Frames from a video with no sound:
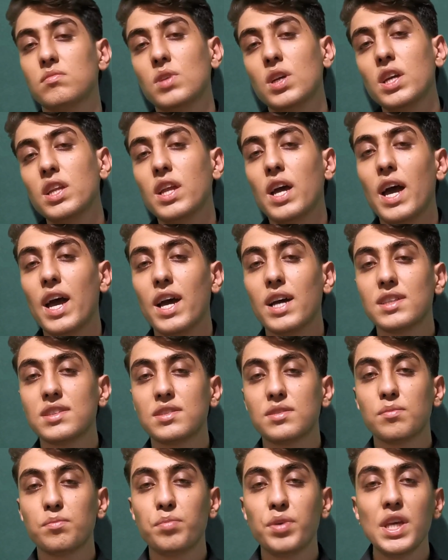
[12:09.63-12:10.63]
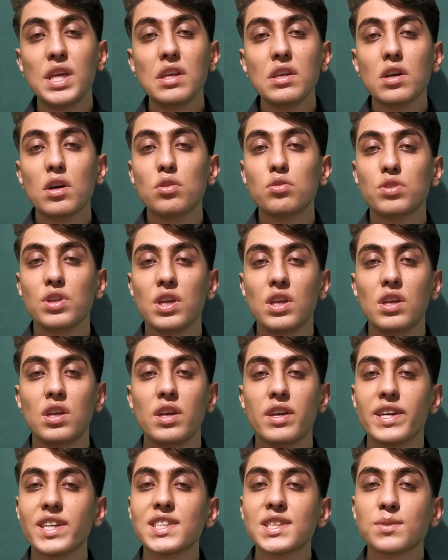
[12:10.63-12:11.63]
it has
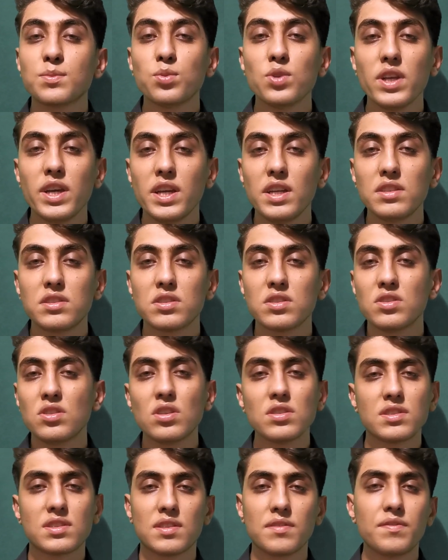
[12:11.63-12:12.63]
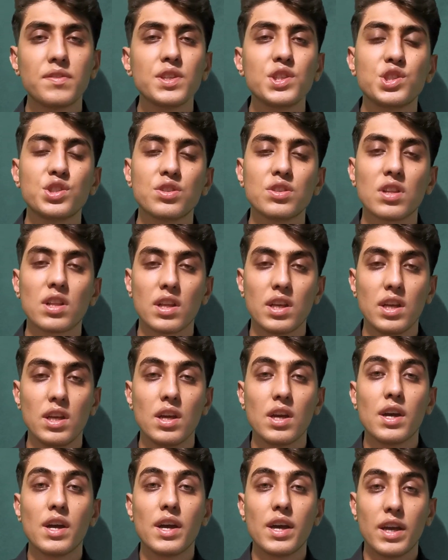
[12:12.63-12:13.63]
POE explained not
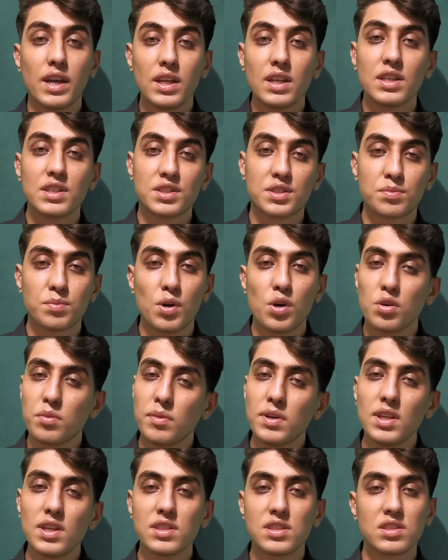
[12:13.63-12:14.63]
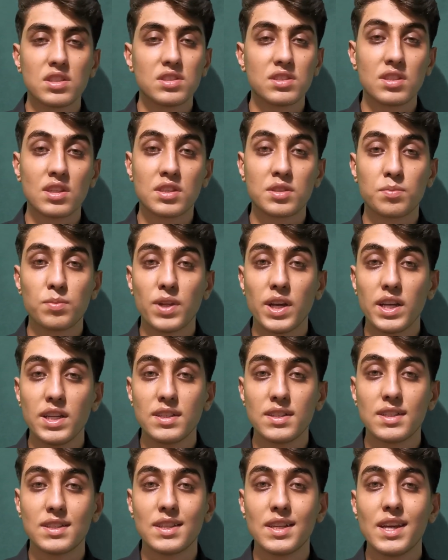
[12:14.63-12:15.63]
sufficiently in its book, but it's just
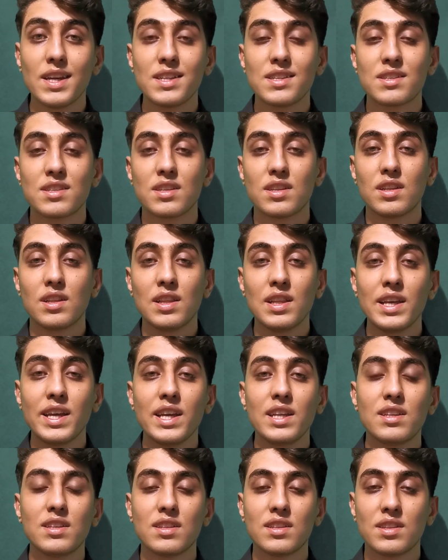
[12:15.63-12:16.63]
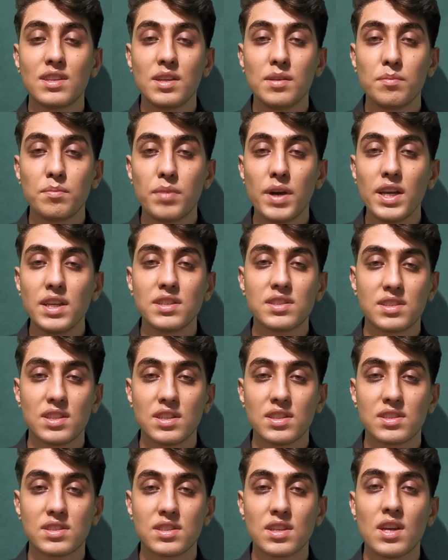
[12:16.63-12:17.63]
explained, and it laid the
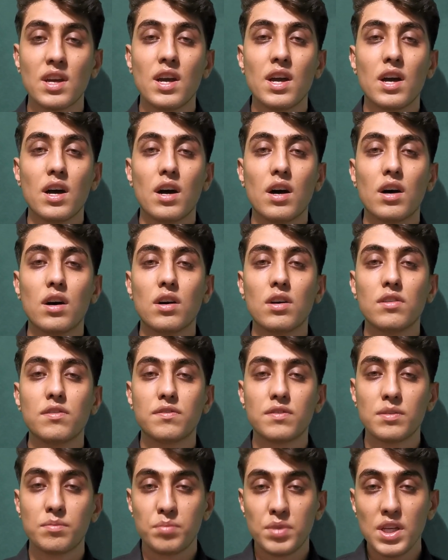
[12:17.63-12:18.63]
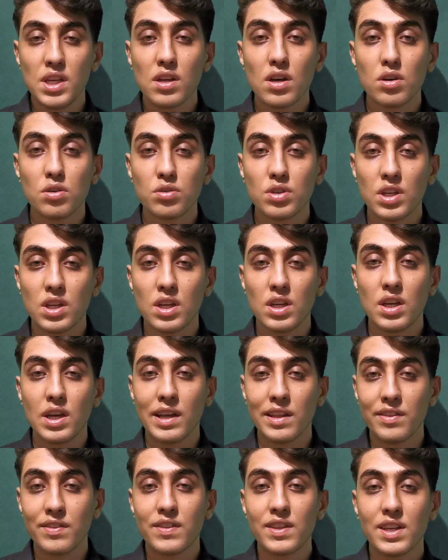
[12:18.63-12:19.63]
basis of POE
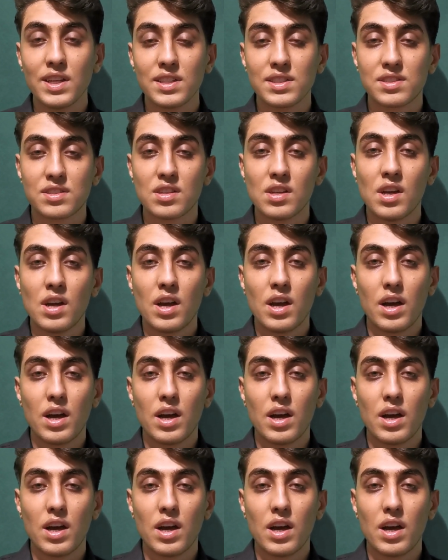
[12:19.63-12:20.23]
in this